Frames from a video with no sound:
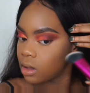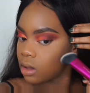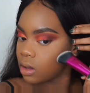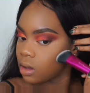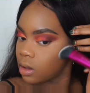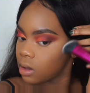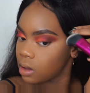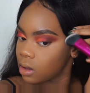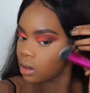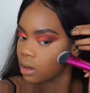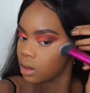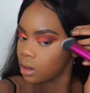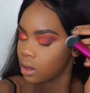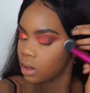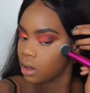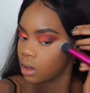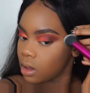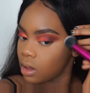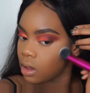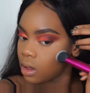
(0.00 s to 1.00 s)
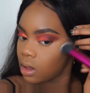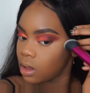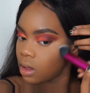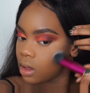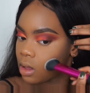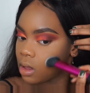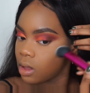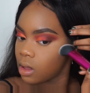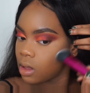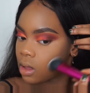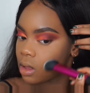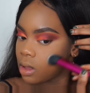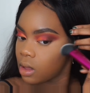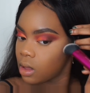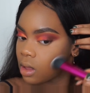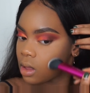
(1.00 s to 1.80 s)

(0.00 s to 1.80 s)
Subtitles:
Nobody speaks.